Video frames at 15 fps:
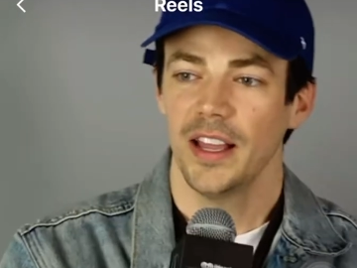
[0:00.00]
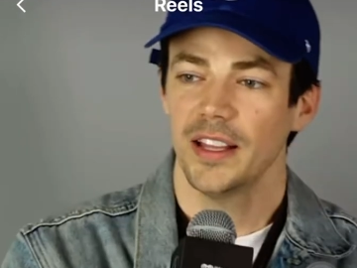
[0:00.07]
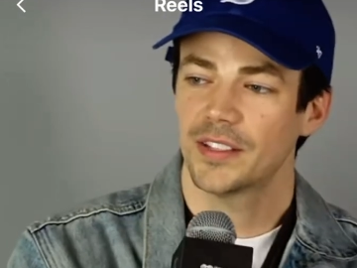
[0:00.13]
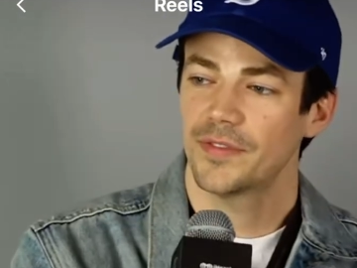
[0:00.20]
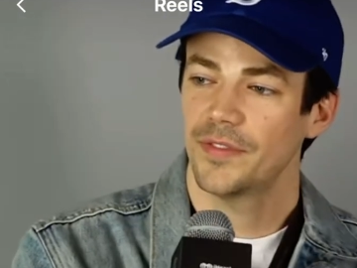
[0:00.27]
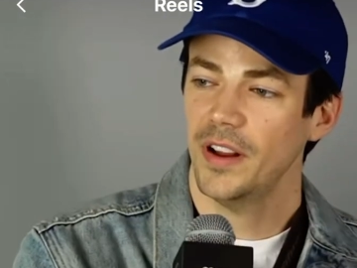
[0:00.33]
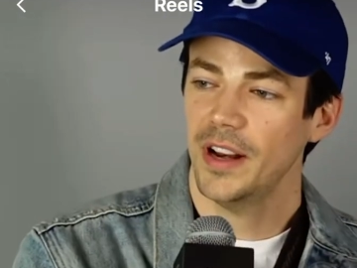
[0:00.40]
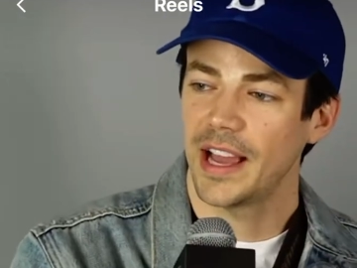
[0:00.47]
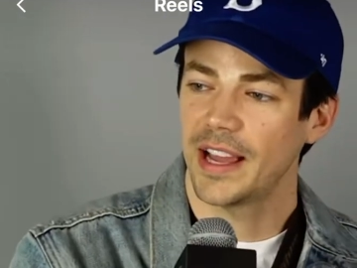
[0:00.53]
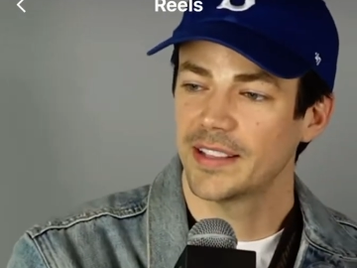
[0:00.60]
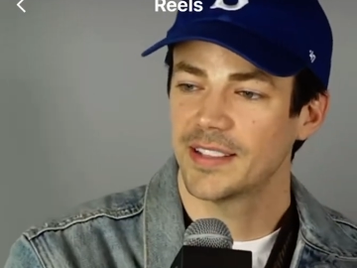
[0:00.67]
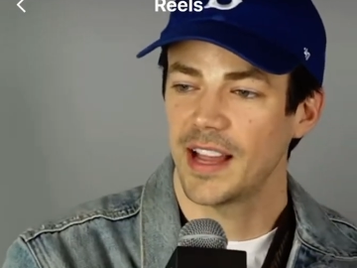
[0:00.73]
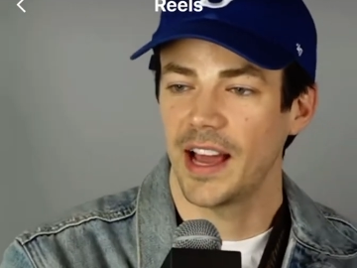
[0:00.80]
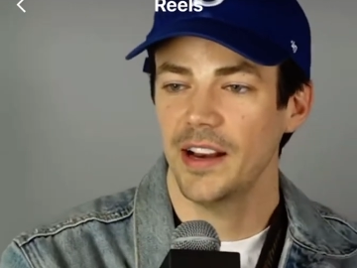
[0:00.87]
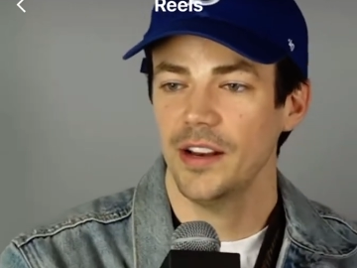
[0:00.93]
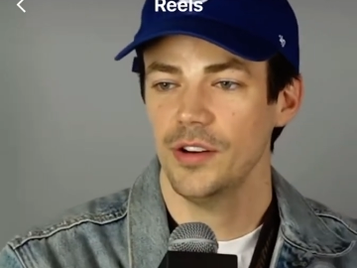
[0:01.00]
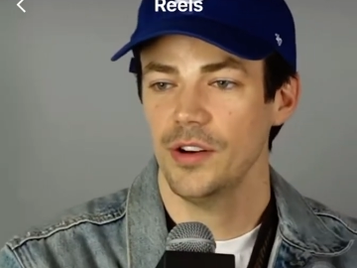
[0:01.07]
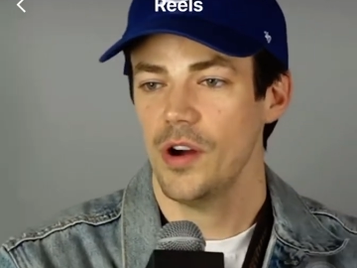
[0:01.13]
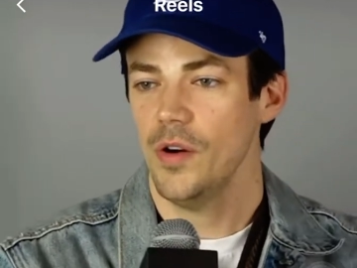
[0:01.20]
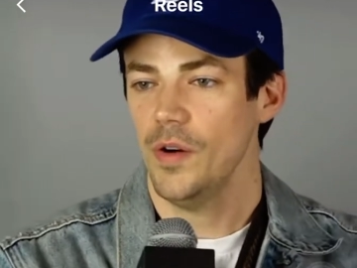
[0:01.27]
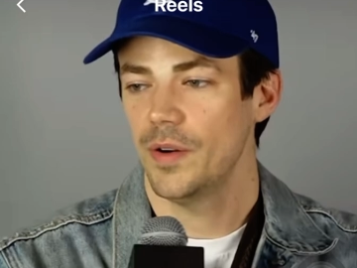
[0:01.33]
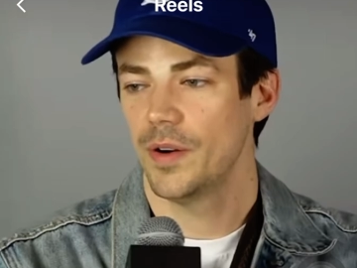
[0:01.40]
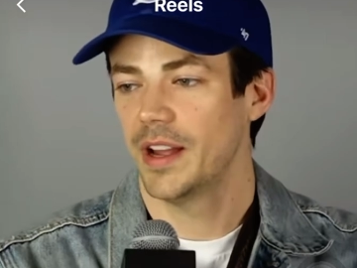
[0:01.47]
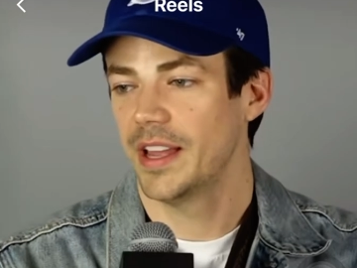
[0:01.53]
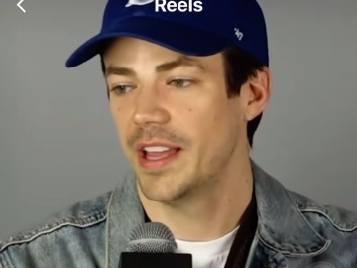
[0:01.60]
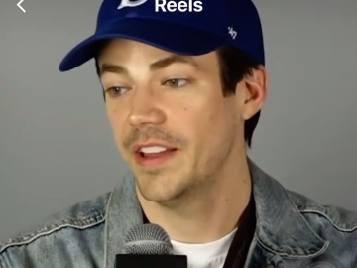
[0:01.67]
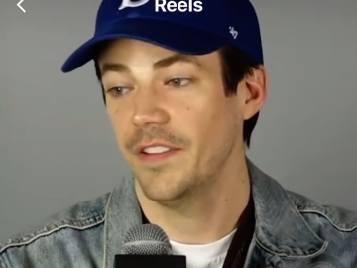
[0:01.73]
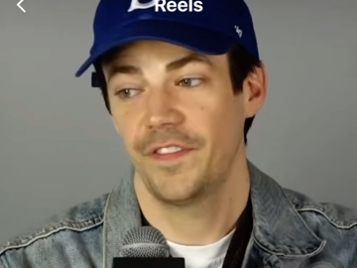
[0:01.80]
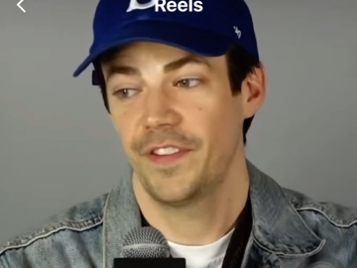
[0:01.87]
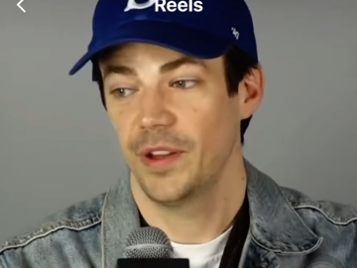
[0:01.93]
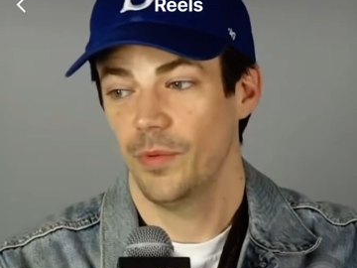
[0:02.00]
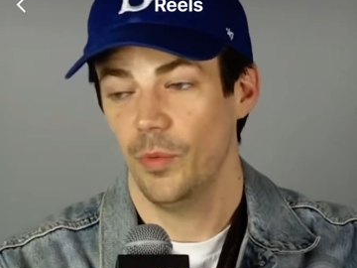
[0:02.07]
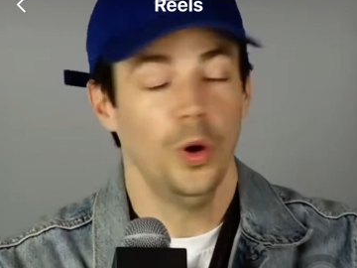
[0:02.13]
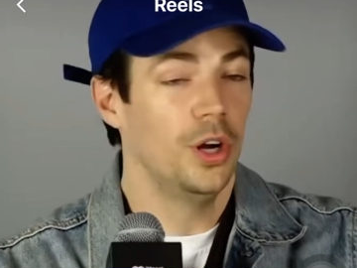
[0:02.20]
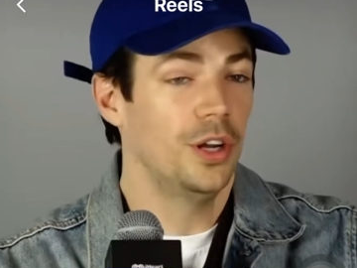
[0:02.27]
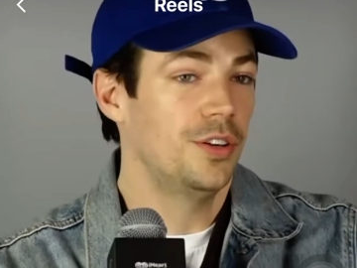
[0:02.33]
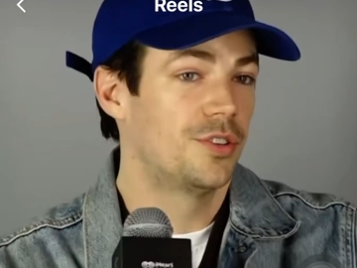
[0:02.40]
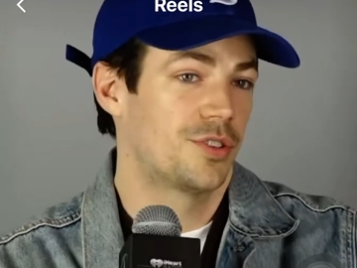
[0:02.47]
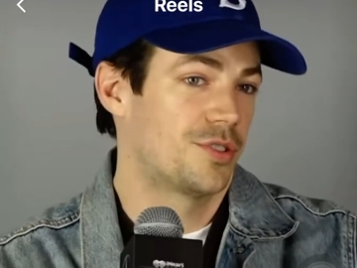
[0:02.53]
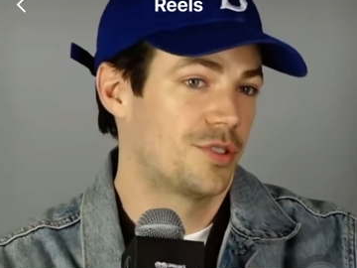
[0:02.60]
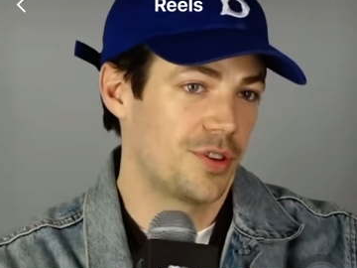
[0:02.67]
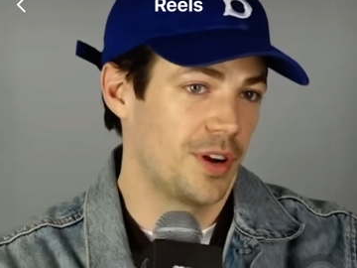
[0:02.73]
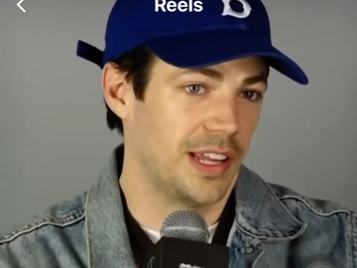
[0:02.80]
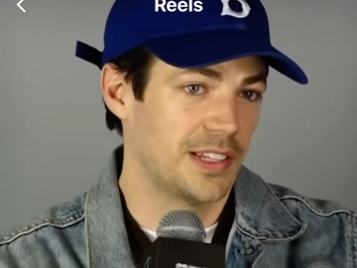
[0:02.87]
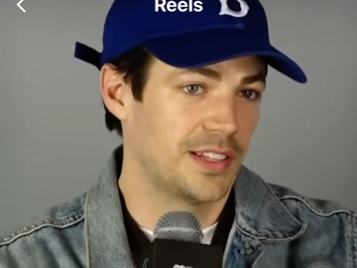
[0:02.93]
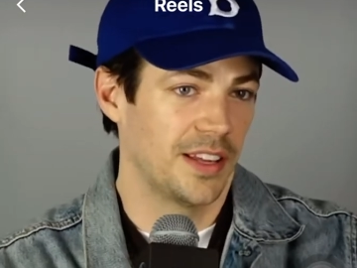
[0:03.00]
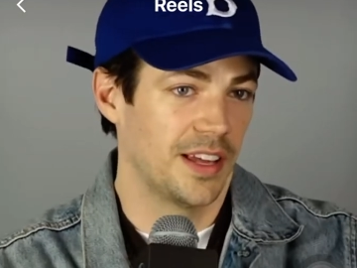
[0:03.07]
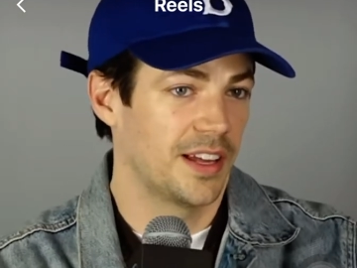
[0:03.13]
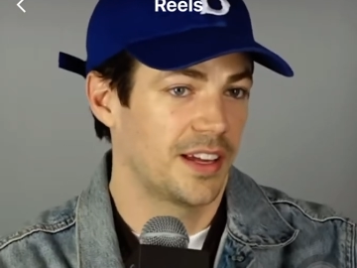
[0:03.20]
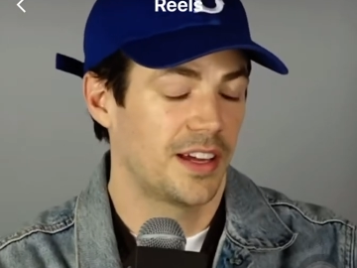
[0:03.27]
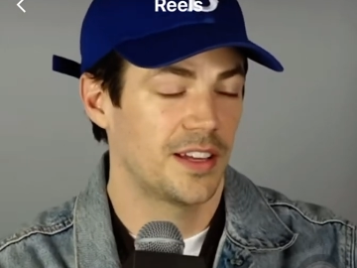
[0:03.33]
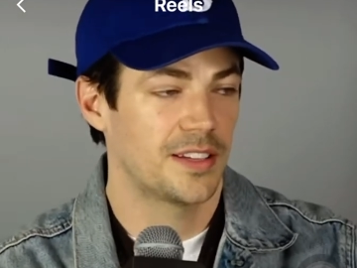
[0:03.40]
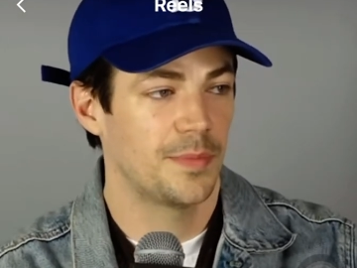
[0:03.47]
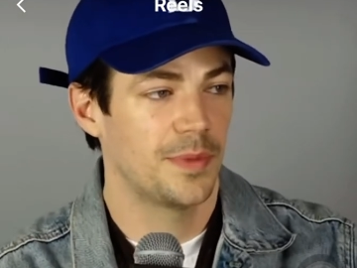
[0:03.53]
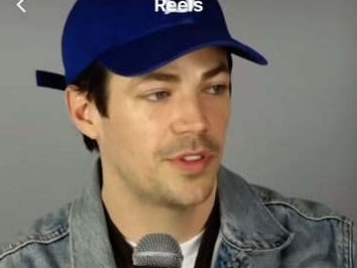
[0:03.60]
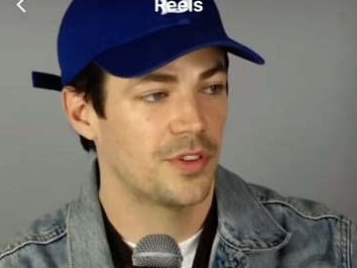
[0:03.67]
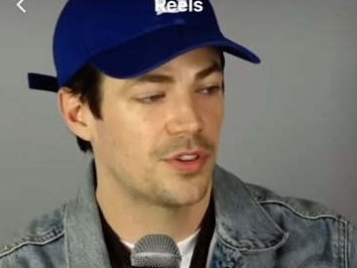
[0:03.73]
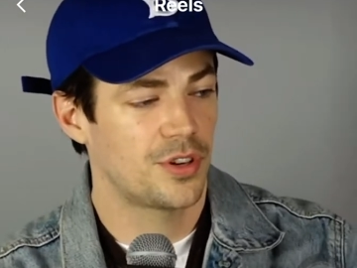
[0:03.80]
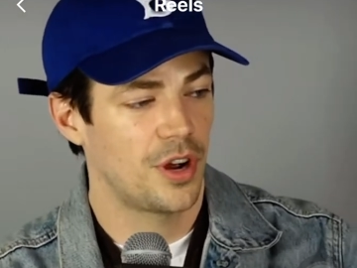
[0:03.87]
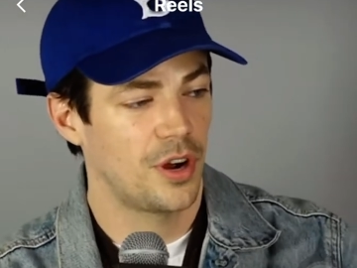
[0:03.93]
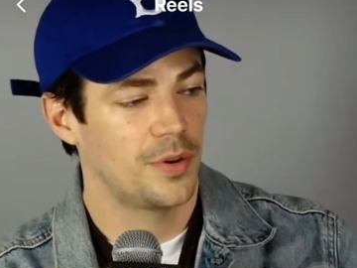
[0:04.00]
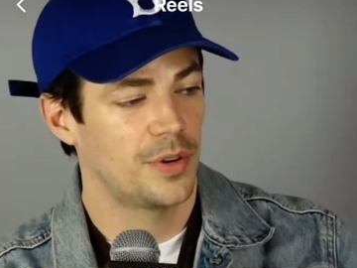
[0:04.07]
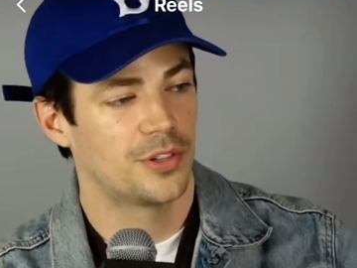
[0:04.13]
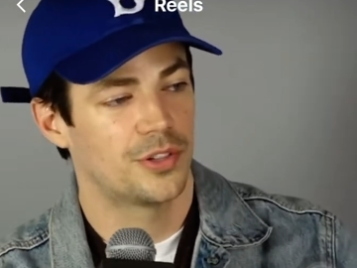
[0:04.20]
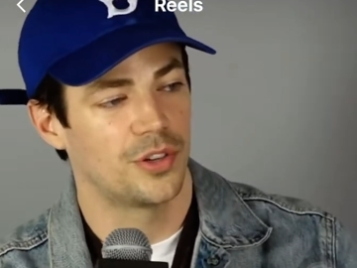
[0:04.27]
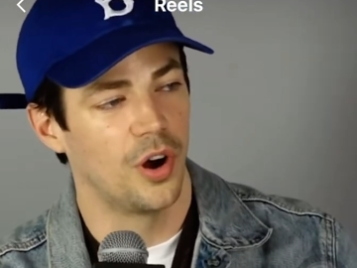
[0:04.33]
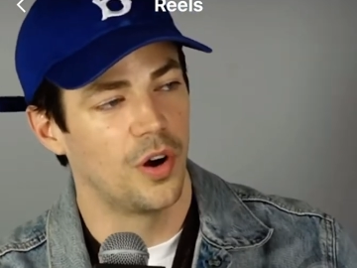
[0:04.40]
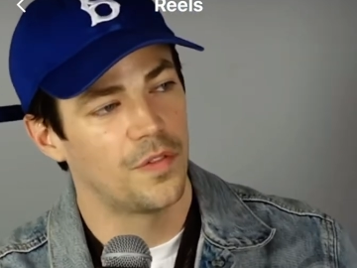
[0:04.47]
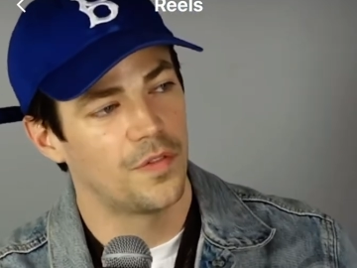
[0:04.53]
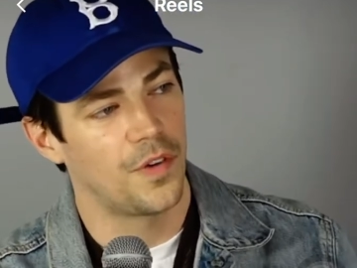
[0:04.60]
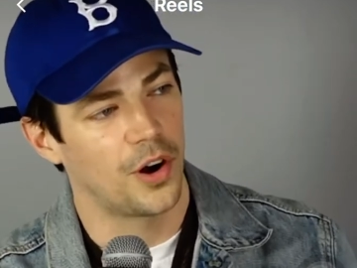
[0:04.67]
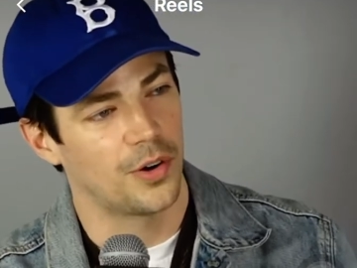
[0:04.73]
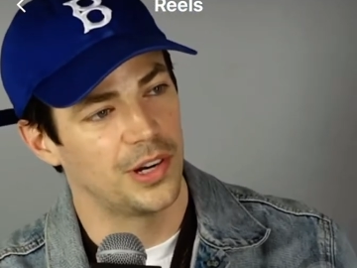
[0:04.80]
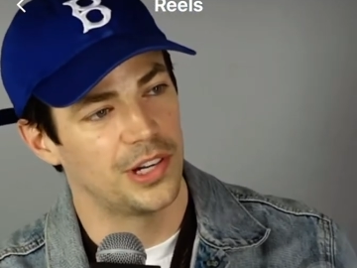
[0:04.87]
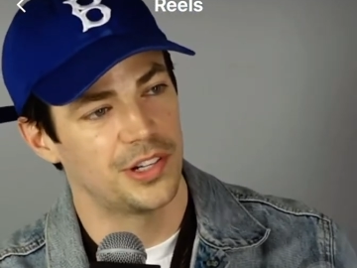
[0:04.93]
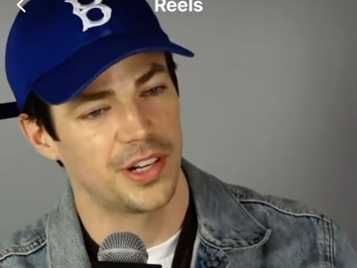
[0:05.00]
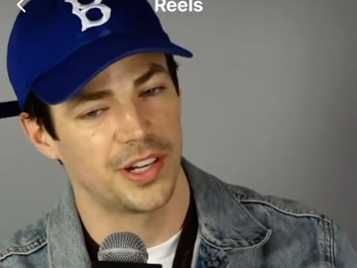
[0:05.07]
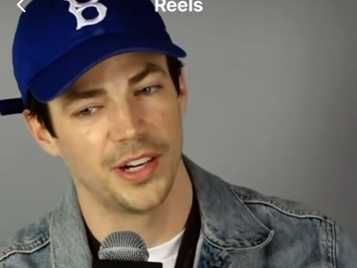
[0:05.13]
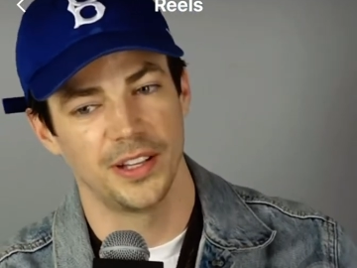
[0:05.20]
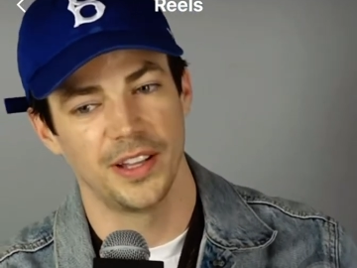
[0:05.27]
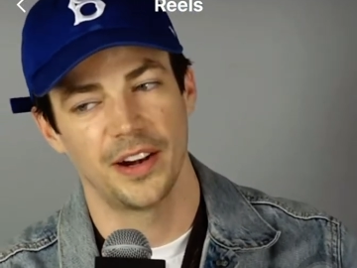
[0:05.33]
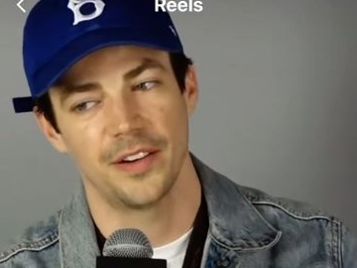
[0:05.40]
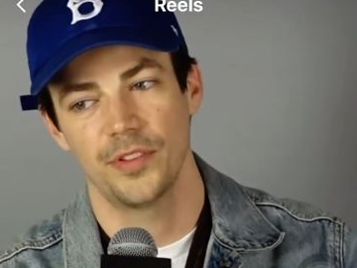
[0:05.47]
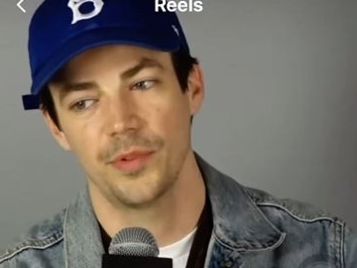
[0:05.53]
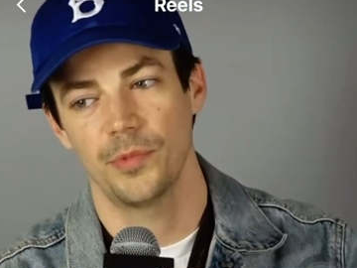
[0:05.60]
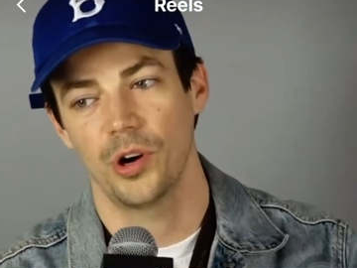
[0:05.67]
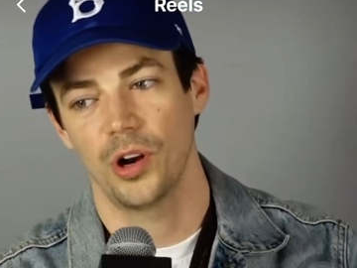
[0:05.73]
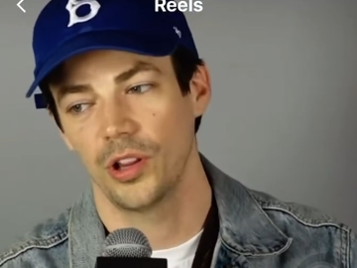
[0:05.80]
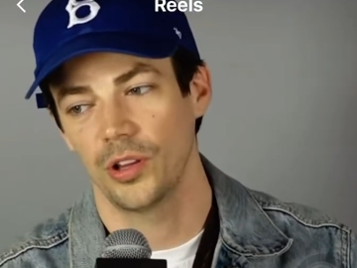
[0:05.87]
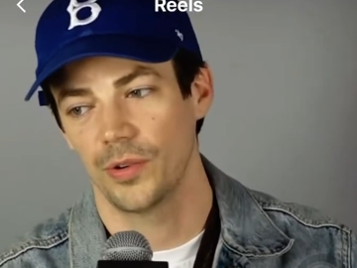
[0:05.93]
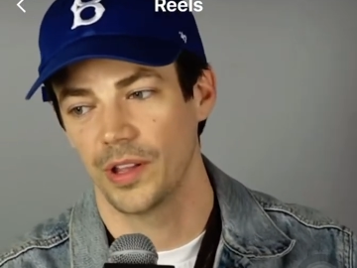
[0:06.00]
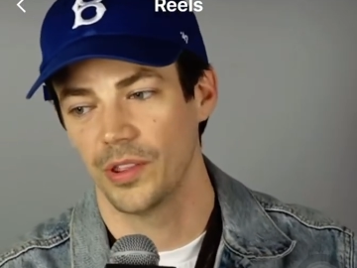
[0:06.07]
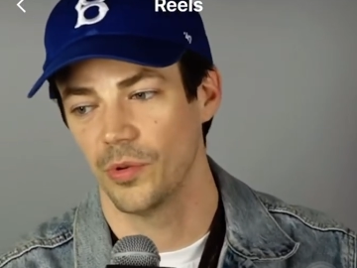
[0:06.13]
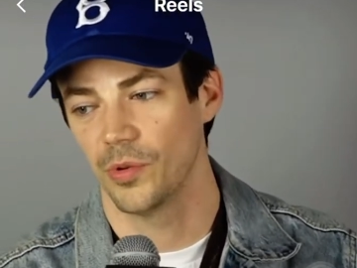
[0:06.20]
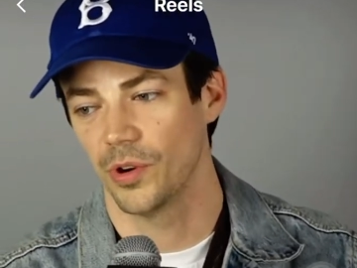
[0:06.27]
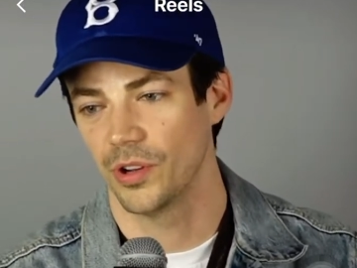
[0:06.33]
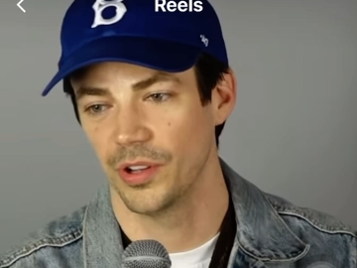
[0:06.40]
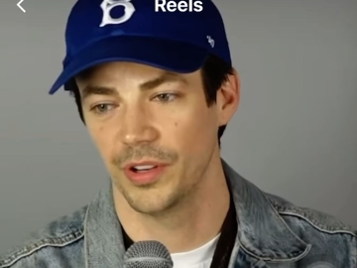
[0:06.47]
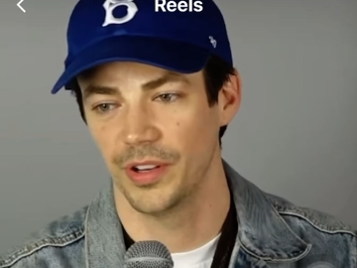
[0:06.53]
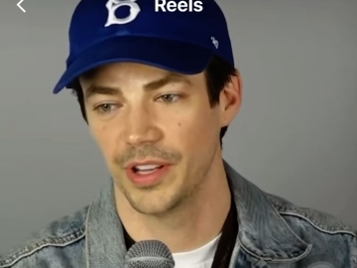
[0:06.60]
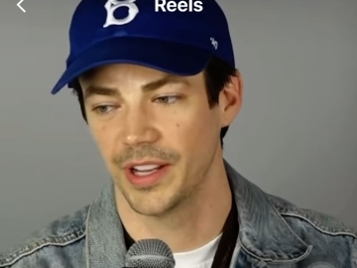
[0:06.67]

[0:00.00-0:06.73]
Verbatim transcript: It's funny. I say I didn't know if it would translate because I mean the show is so far reaching, and a lot of them are all around the world,